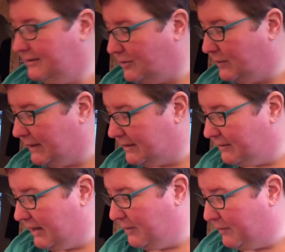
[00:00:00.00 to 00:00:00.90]
like
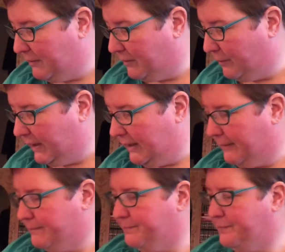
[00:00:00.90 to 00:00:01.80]
to keep people
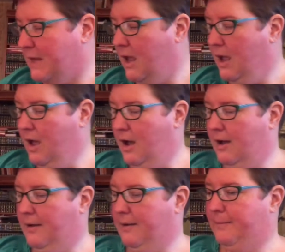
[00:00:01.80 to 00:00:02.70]
waiting.
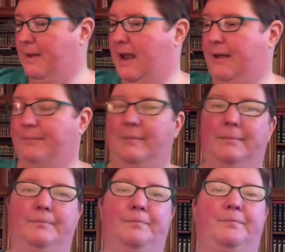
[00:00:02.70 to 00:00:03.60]

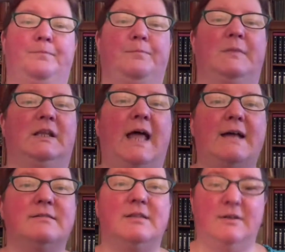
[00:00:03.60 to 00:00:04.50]
And the
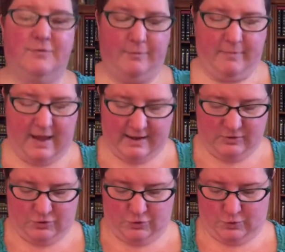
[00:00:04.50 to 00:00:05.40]
last thing from
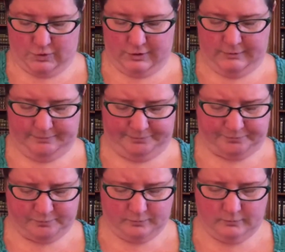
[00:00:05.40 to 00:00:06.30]
that store,
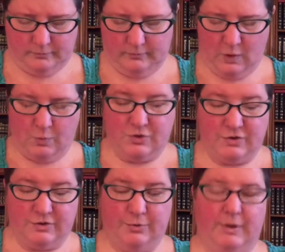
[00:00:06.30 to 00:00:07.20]
which
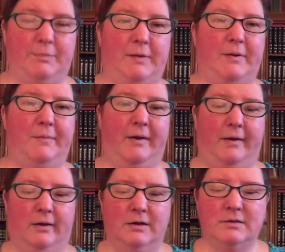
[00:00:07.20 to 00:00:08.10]
is the one by my
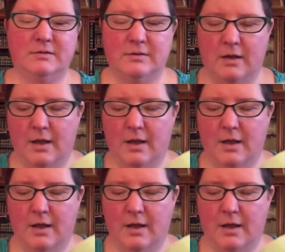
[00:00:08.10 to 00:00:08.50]
parents,